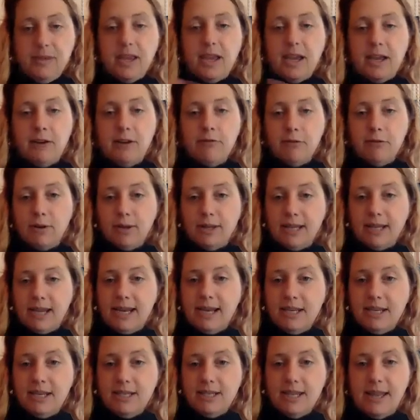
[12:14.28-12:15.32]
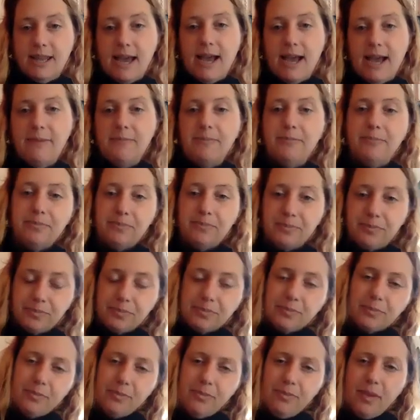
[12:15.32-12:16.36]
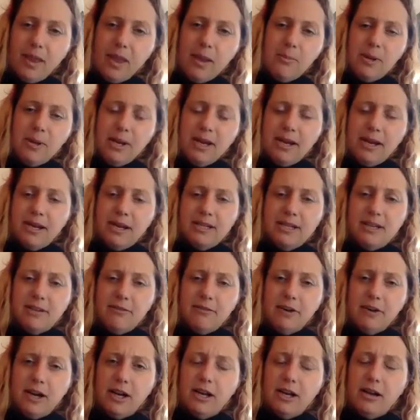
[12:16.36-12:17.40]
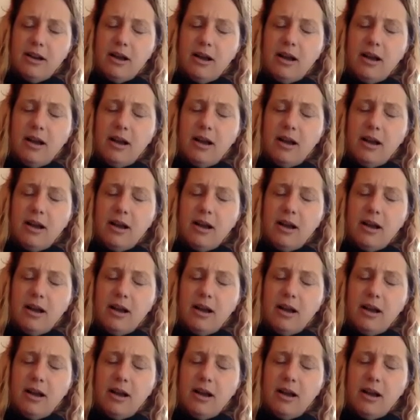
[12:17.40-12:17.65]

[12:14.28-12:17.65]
Kind of related to that, but in a different